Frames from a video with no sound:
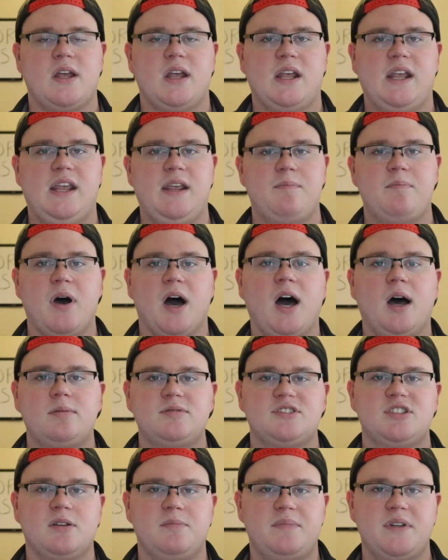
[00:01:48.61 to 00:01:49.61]
he
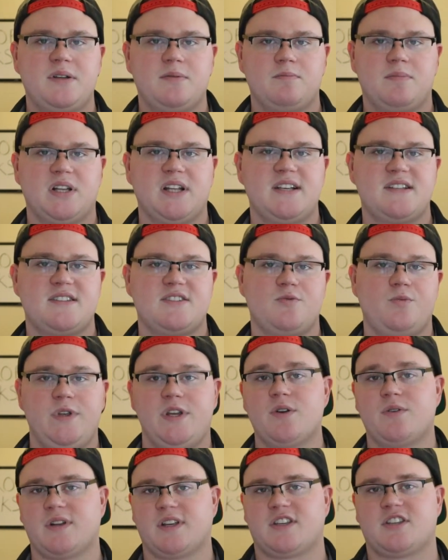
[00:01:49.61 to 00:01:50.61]
pops up in places
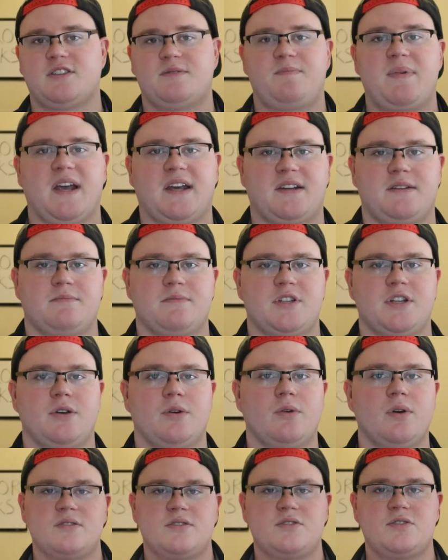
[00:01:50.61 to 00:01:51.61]
we don't expect him
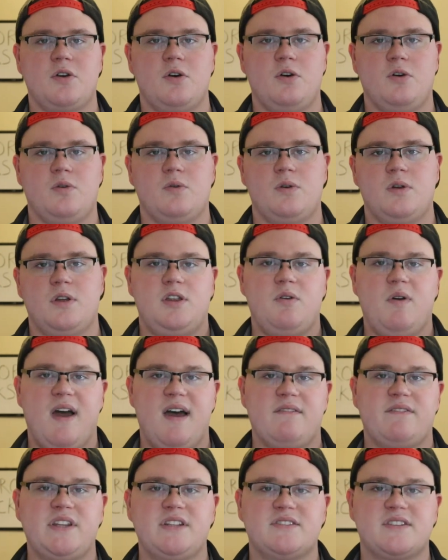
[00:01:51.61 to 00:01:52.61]
to. So, you
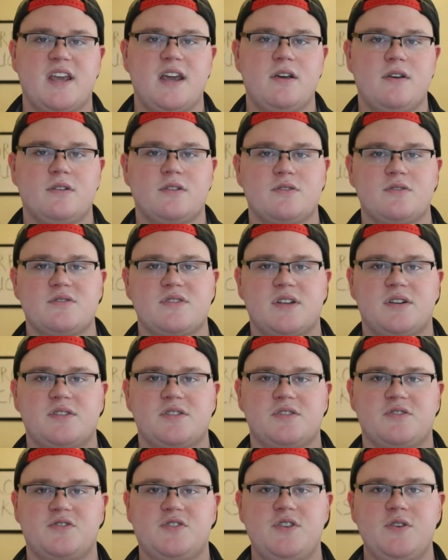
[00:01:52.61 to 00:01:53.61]
have these characters that are
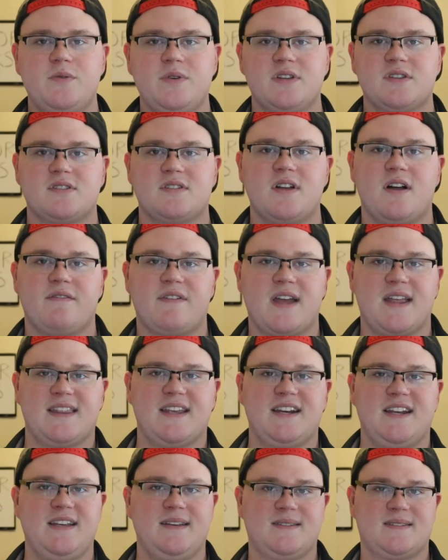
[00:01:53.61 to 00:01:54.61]
just doing stuff, and
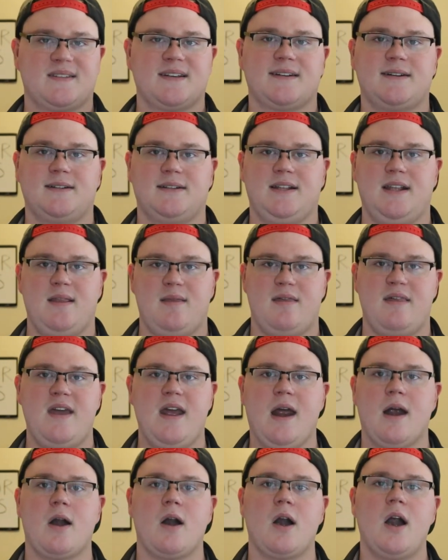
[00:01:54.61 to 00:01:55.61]
then he's suddenly
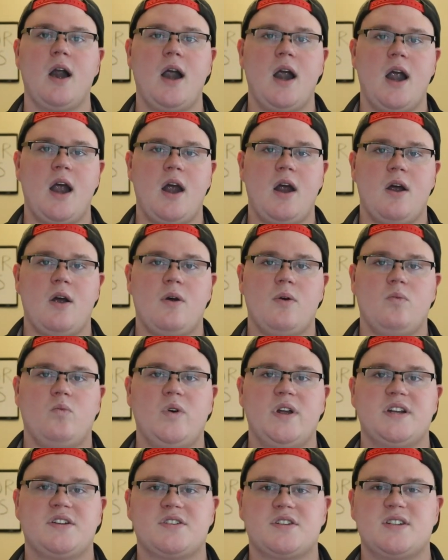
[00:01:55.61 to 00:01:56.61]
there.
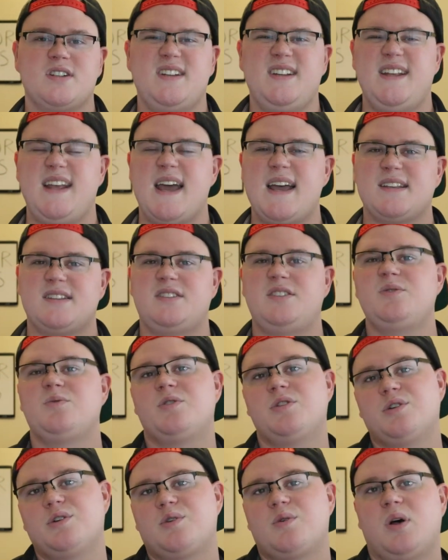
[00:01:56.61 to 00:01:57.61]
Which, yes, you
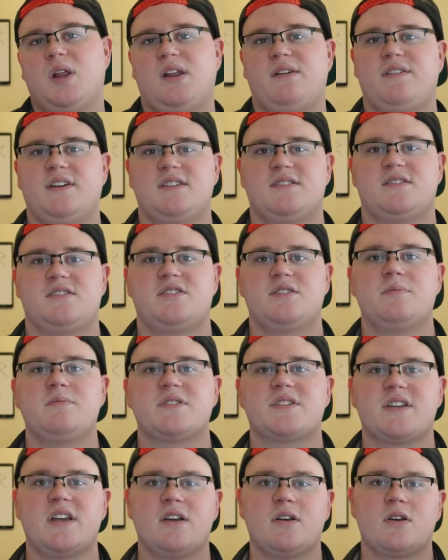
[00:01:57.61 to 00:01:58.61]
could qualify as a
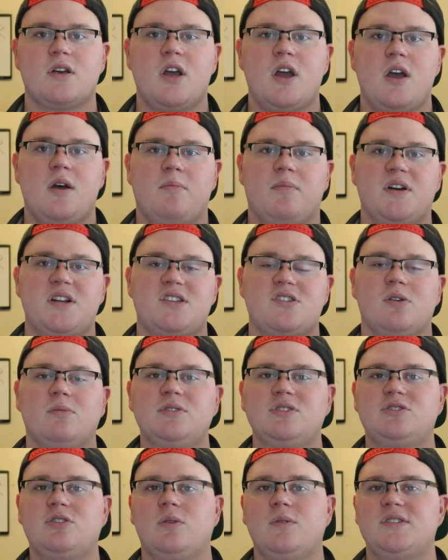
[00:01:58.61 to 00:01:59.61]
jump scare, but it's
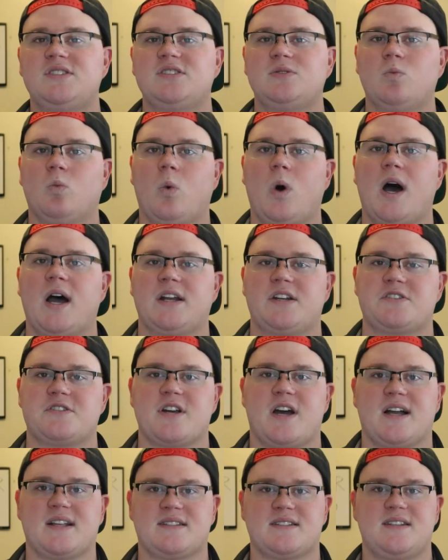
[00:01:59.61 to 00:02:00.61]
almost always in wide
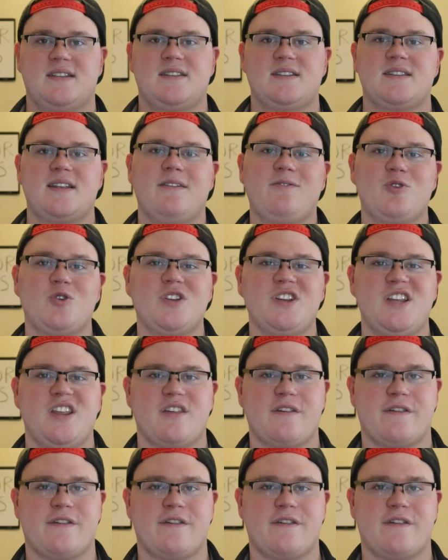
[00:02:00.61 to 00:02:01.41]
shots. He's never really